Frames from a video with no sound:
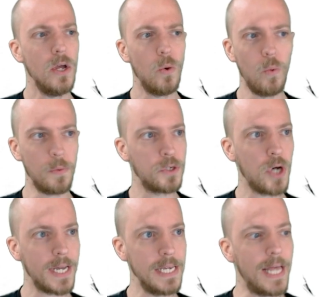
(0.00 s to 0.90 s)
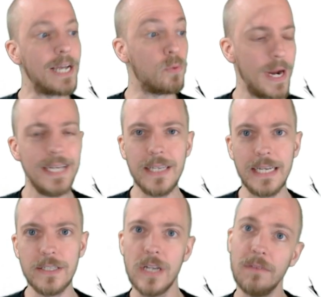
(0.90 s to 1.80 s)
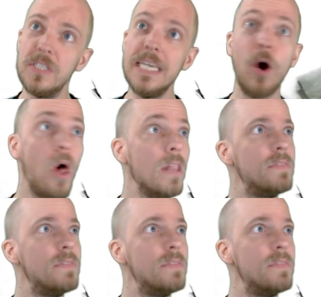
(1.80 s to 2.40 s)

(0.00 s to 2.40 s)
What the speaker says: when we're talking like racing and stuff, seeing all